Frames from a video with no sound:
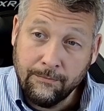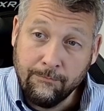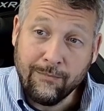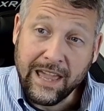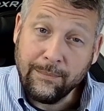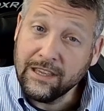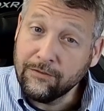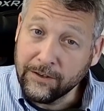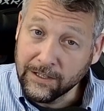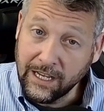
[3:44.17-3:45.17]
Maybe
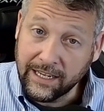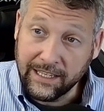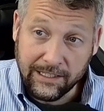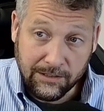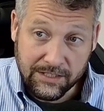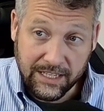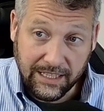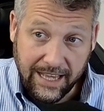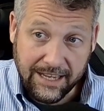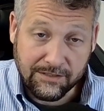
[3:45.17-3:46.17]
if you're lucky, you'll see
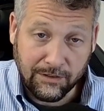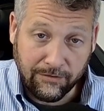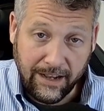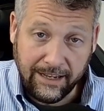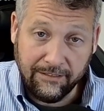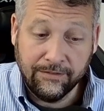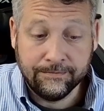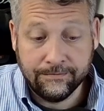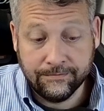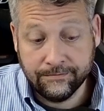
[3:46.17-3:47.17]
it last for 5. So
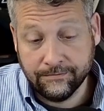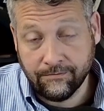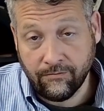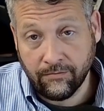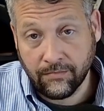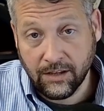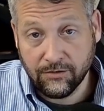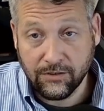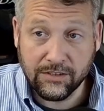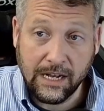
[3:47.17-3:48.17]

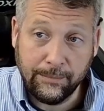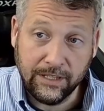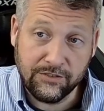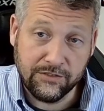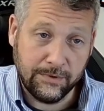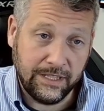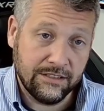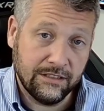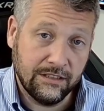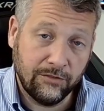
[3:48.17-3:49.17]
there's a couple issues with
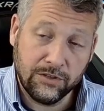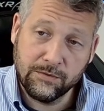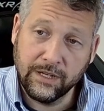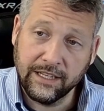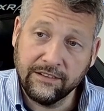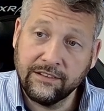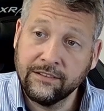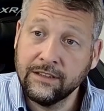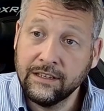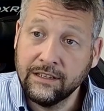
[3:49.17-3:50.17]
this. The first one is
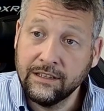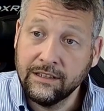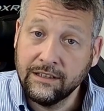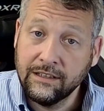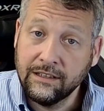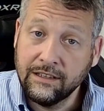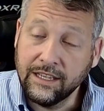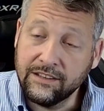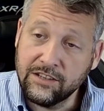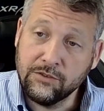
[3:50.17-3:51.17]

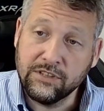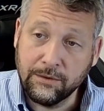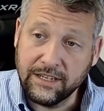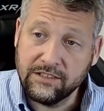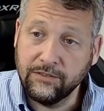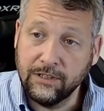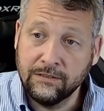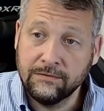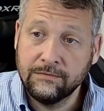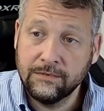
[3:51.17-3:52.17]
it's hugely
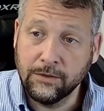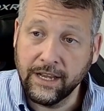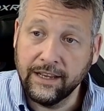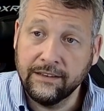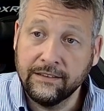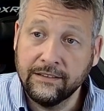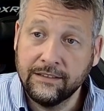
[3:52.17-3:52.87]
wasteful, okay?